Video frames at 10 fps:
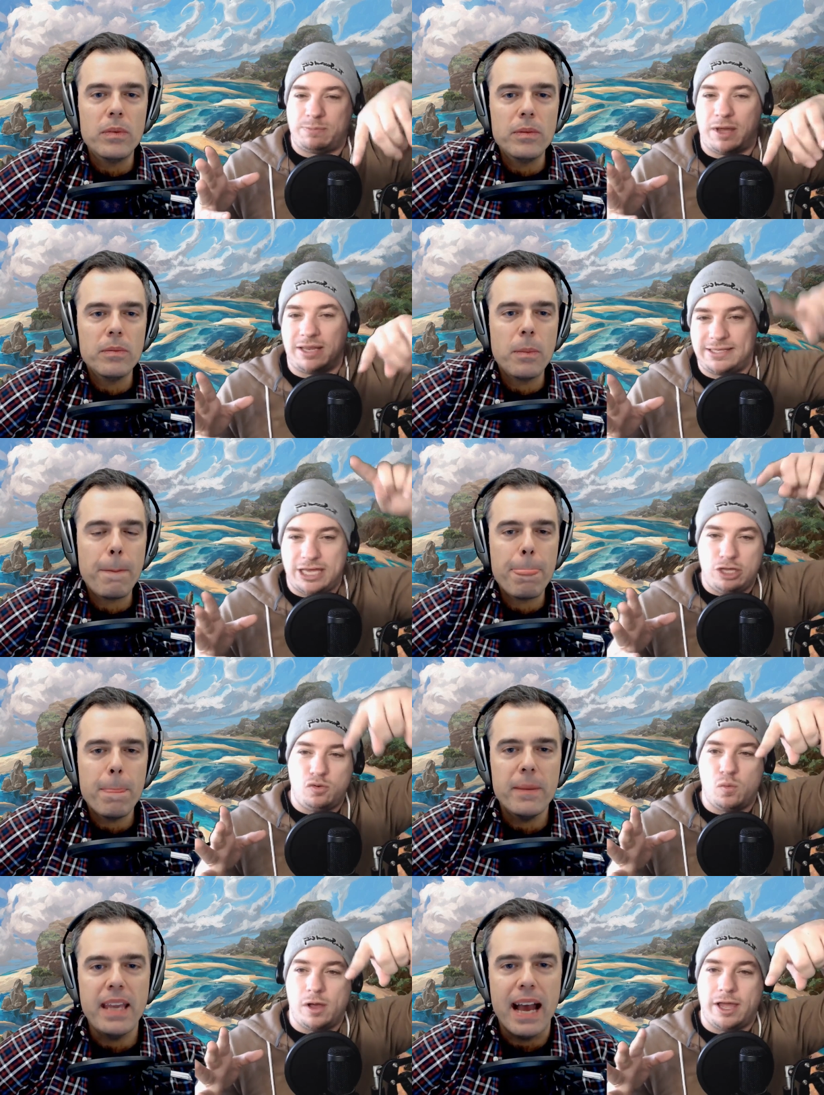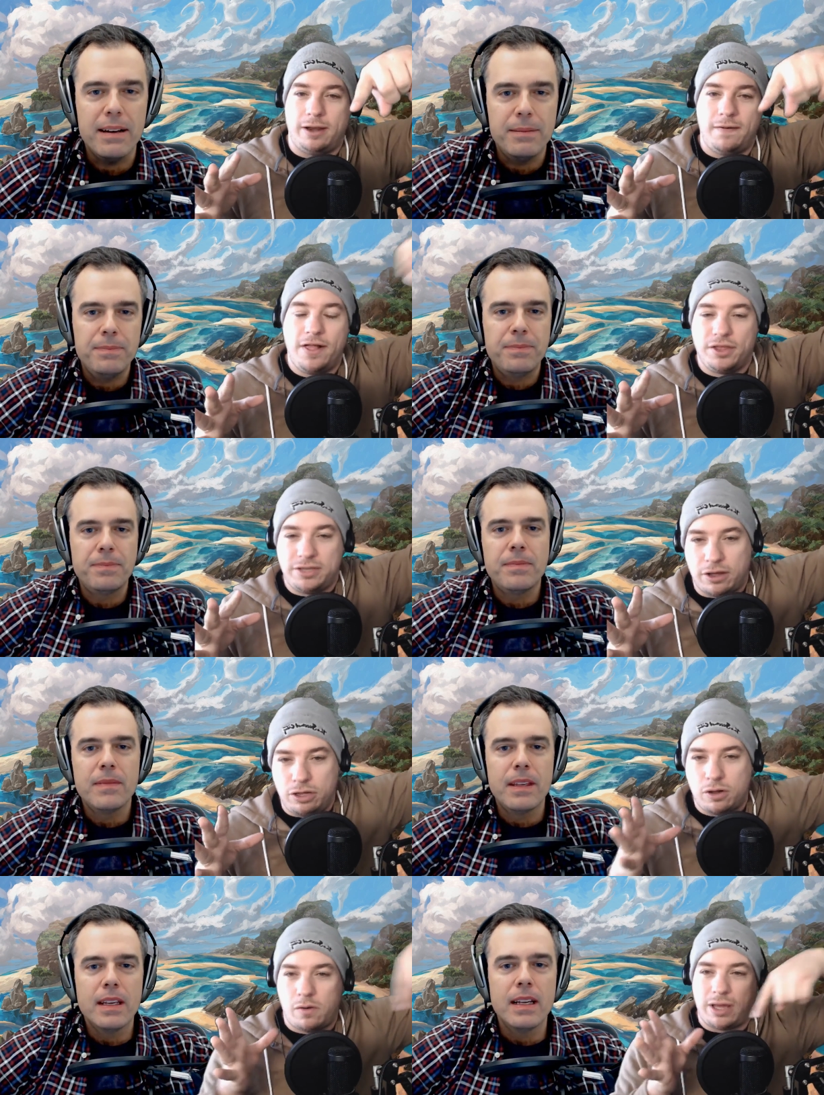Speaker 1: pod. Let's say you won. Yeah. Now
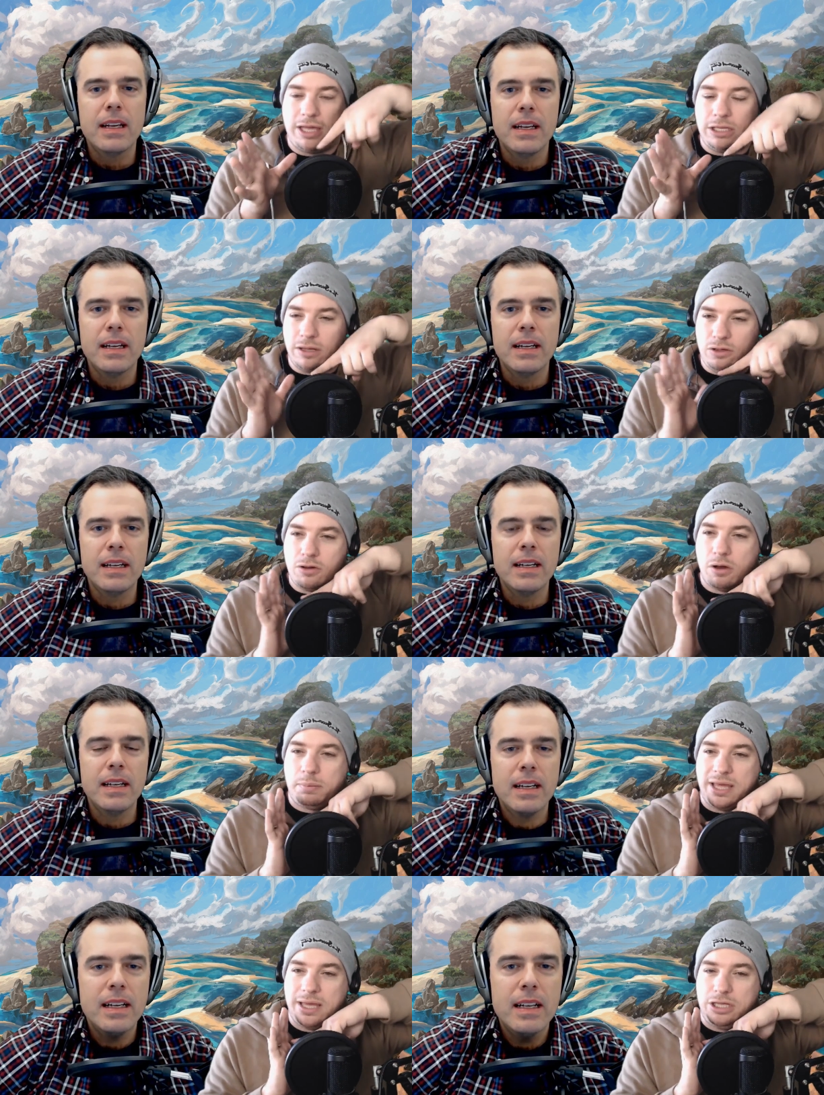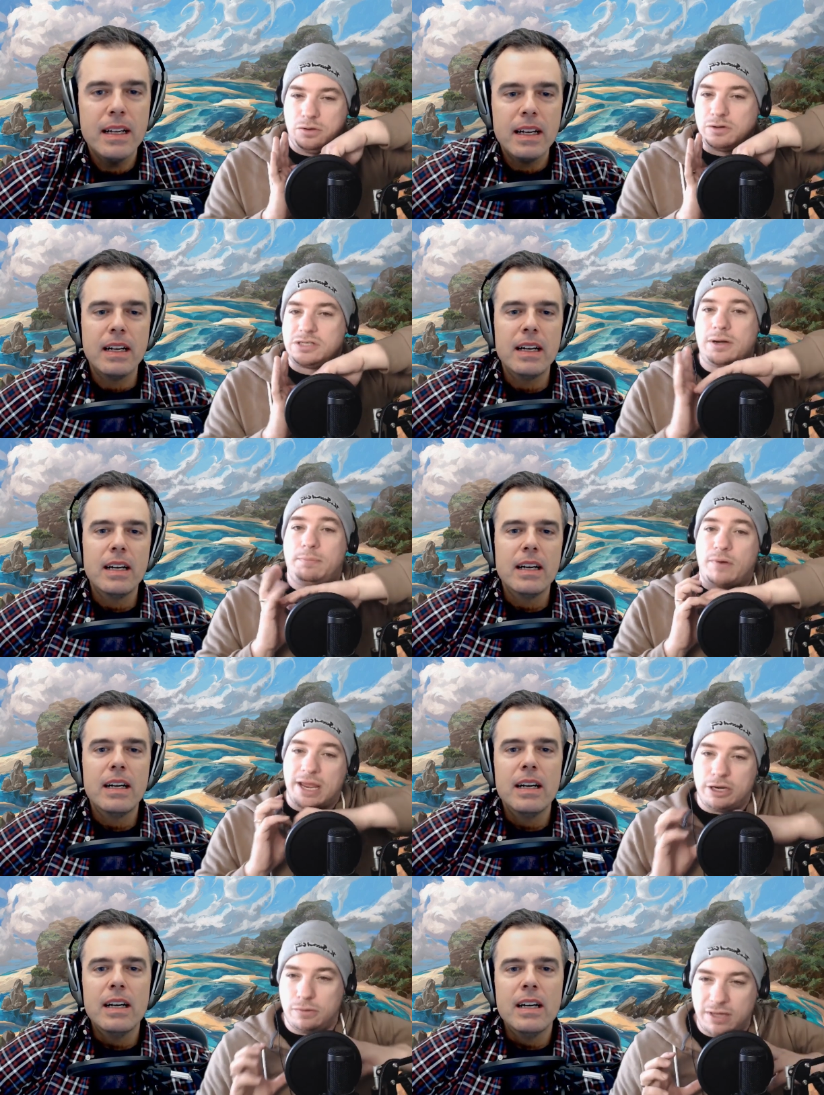you go. Now you go play it. You go start a
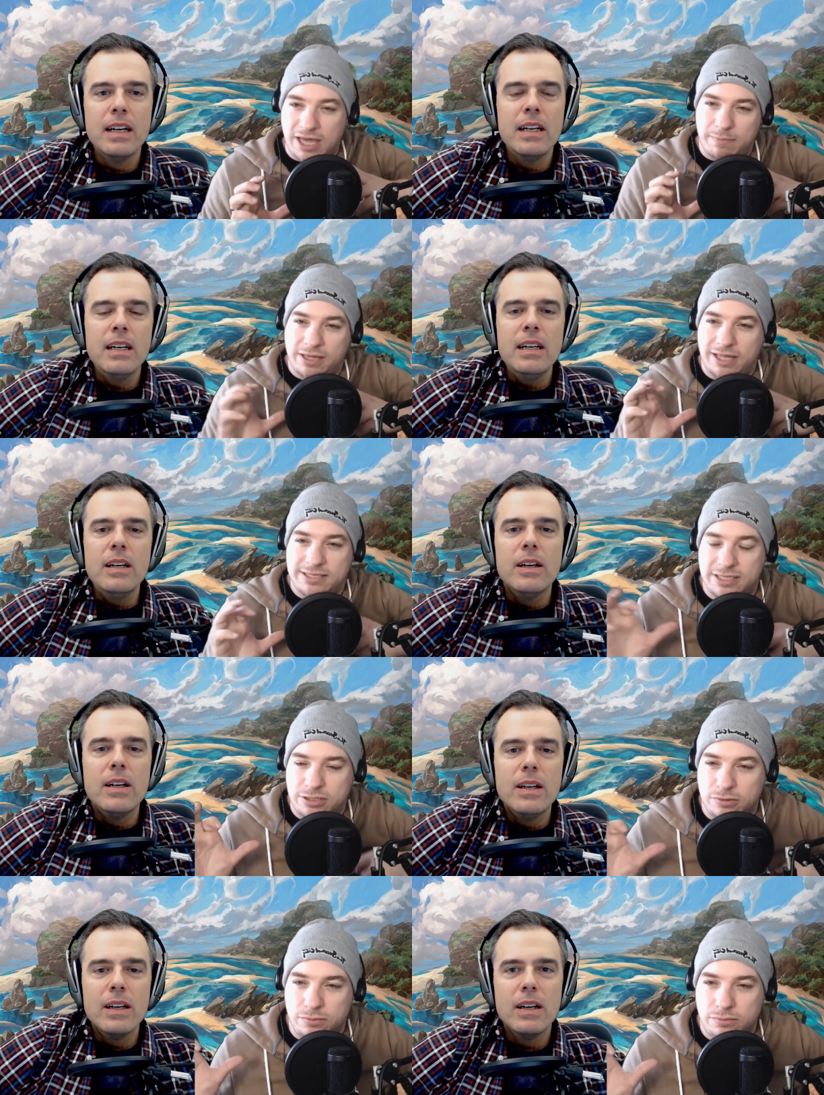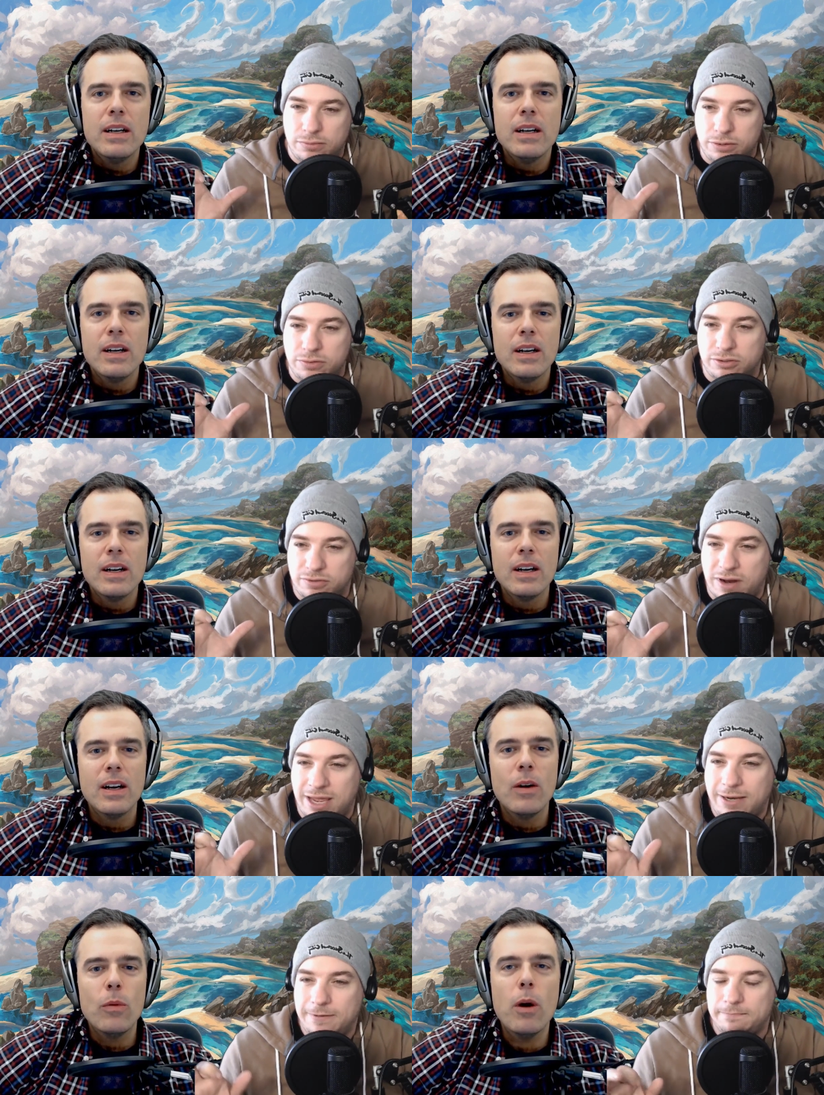brand new game against the two losers,
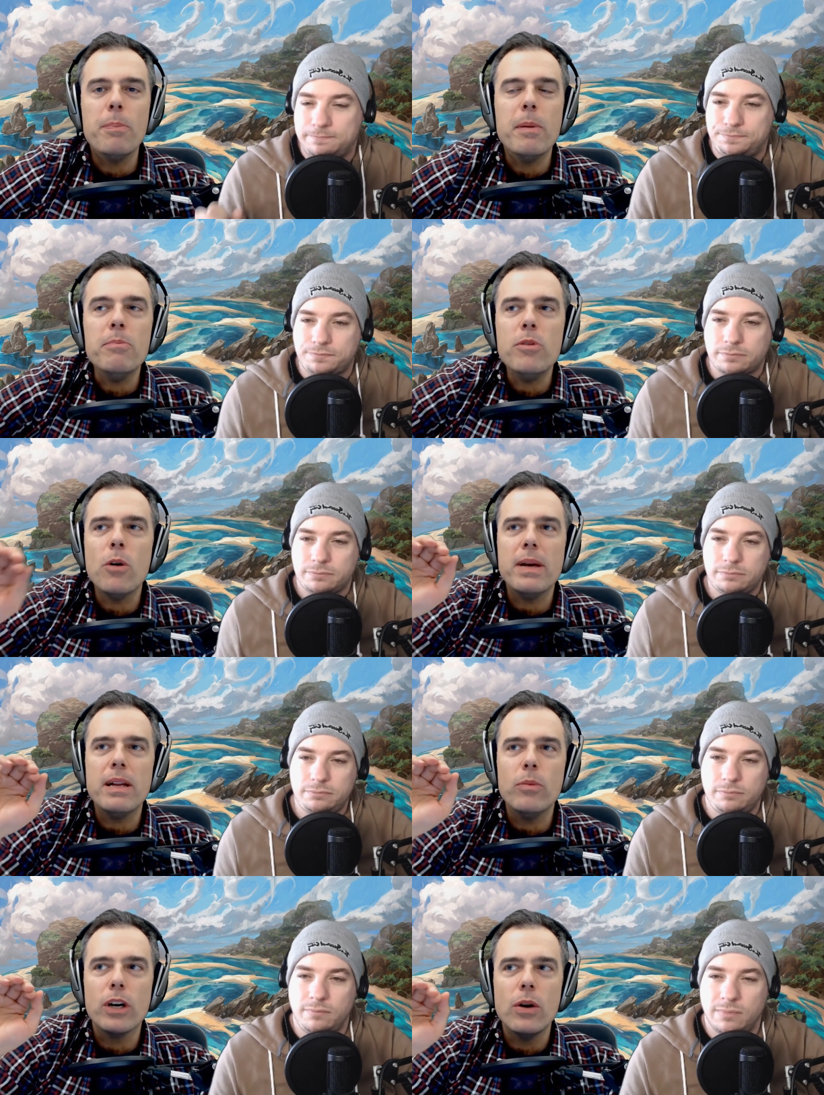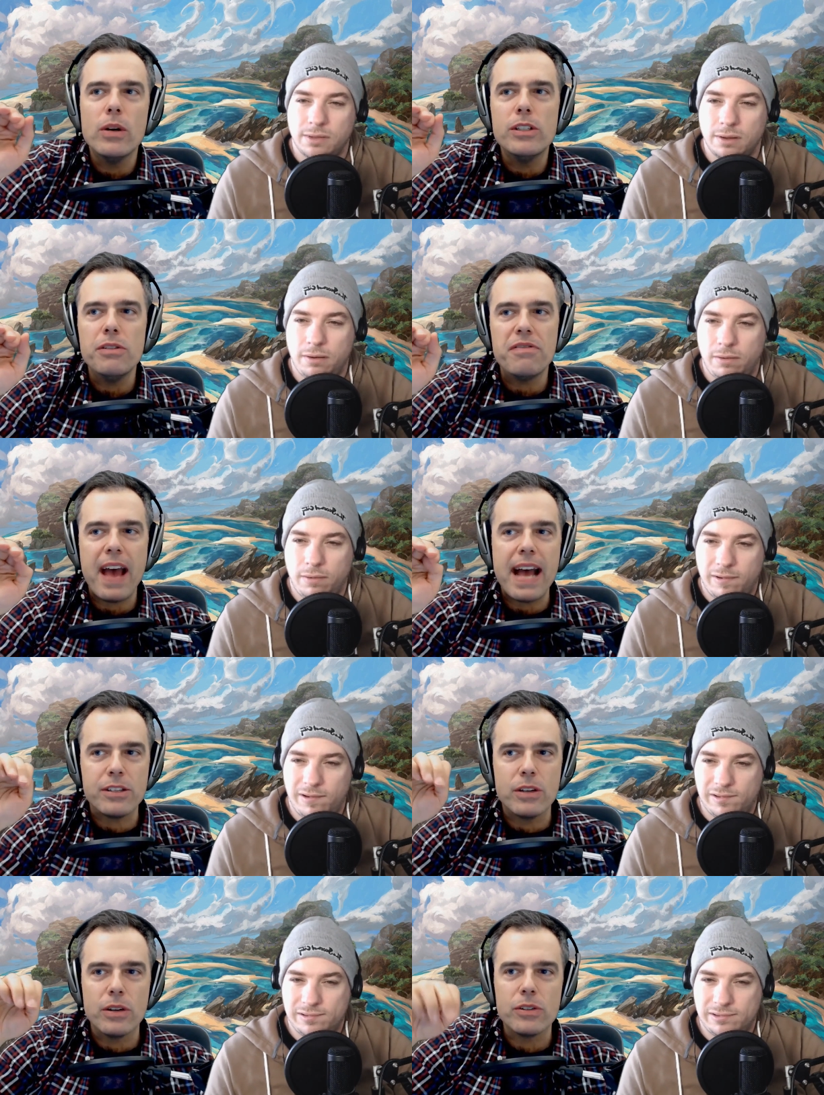right?
Speaker 2: Well, but no, but we're going too
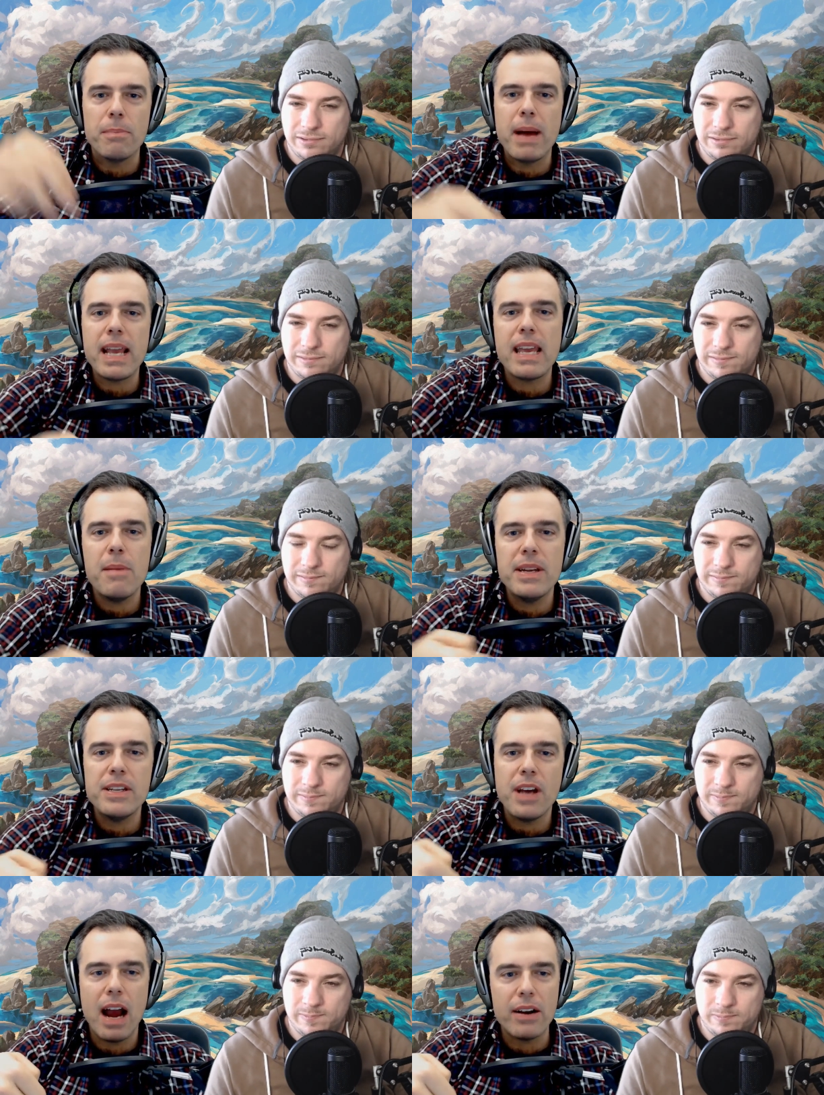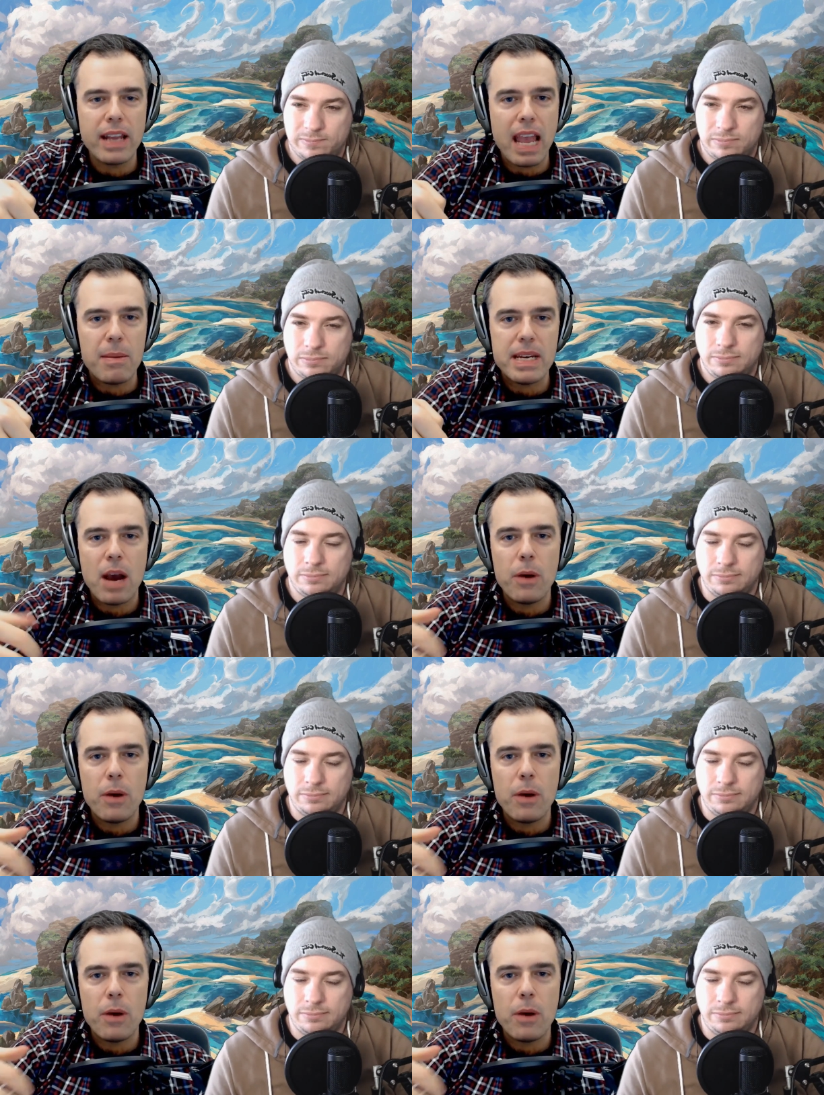fast. No, so Mike came into our game, and now